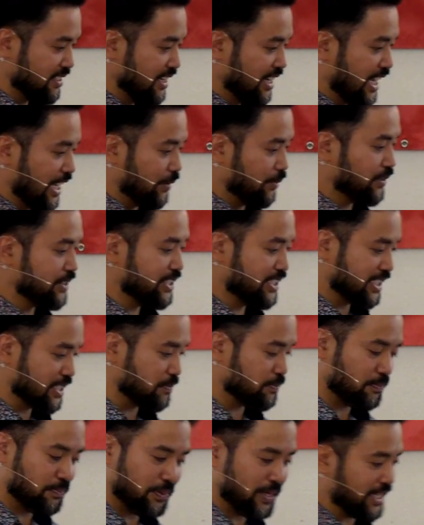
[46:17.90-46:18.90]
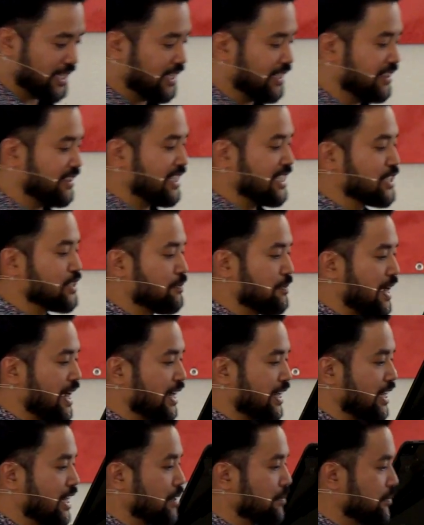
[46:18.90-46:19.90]
and was just picking things back
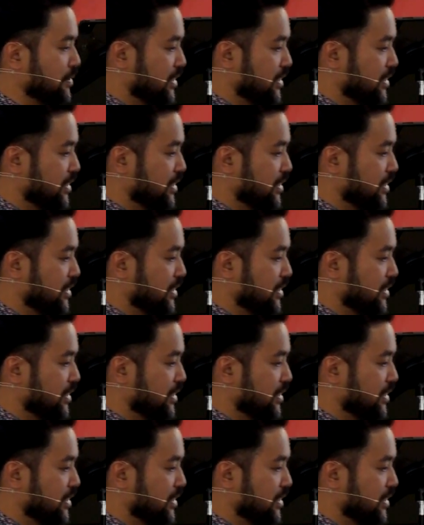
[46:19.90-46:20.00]
up